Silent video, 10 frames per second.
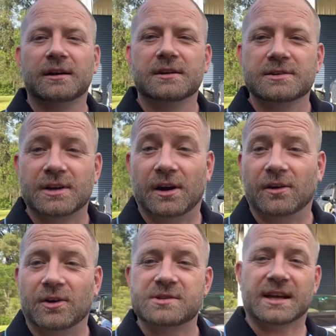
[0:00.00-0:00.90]
So
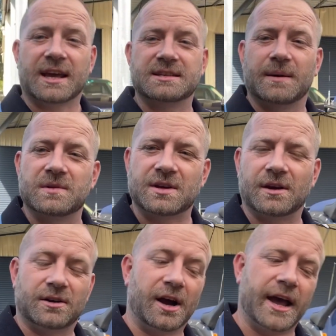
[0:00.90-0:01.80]
on today's
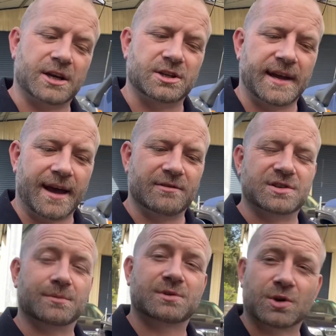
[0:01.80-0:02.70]
episode, I actually have a
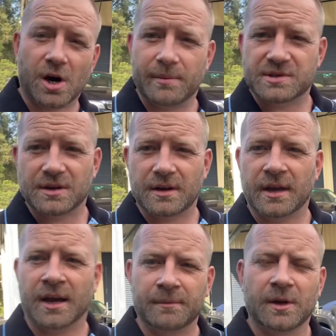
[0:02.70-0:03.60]
subscriber
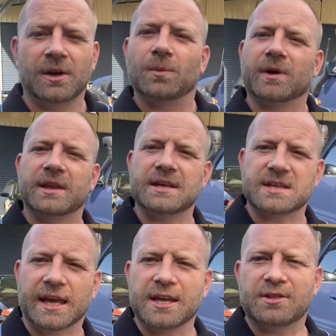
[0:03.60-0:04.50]
turning up with his
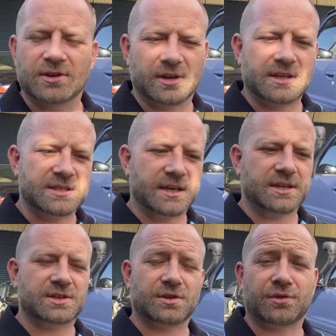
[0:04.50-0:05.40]

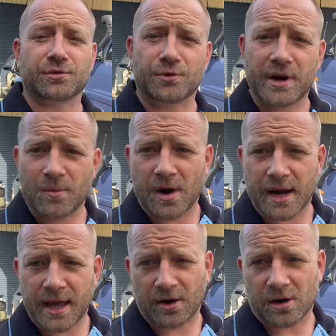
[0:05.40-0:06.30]
E36
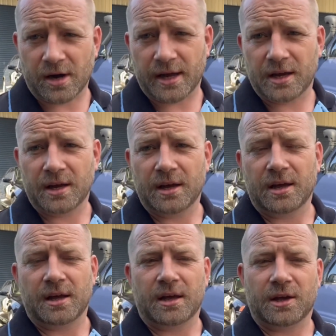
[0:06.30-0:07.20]
318i
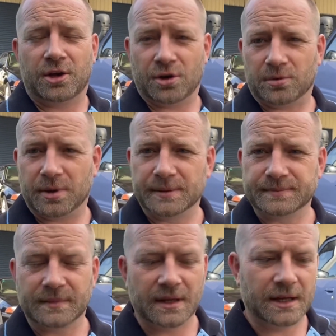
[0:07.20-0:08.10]
Coupe.
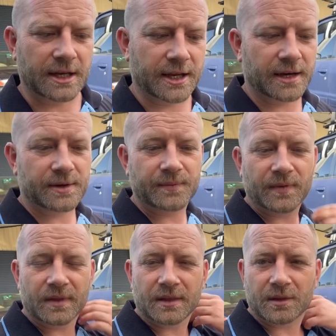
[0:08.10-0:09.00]
Now,
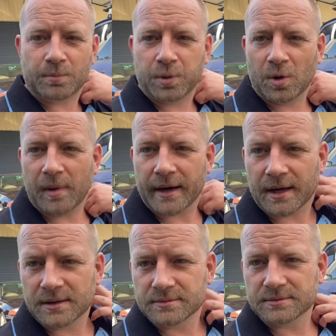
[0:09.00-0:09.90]
poor
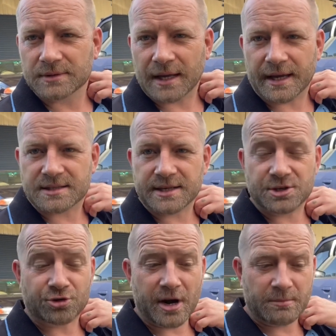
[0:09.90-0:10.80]
bugger, it's his
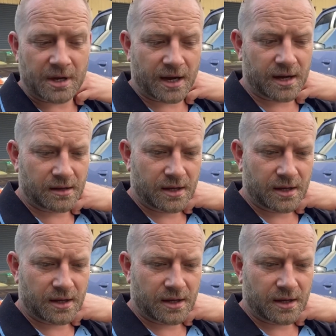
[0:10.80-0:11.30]
dream car.